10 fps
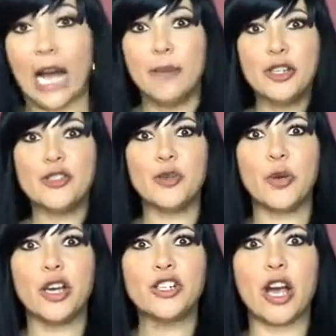I'm gonna do
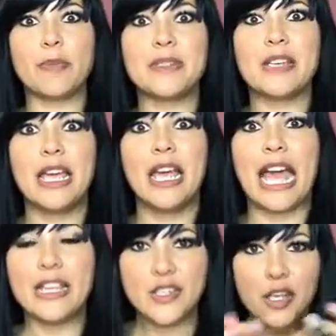workshops.
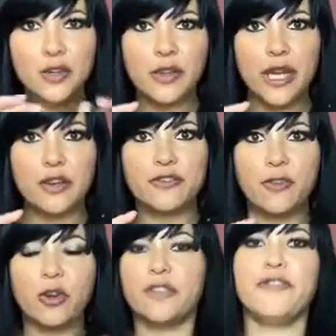And so
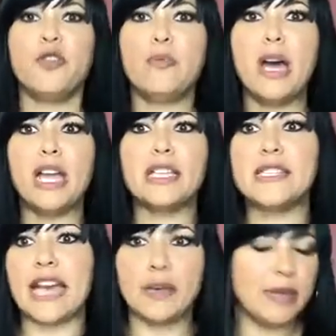for a few
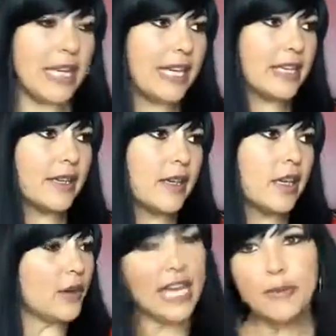months, I'd be like,
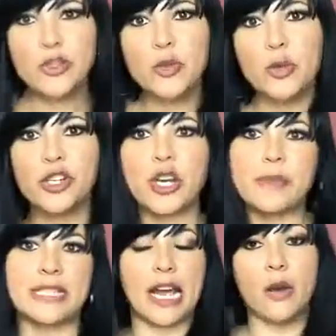okay, I'm gonna do
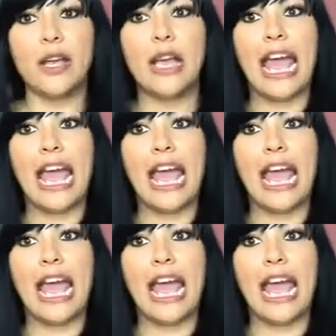workshops now.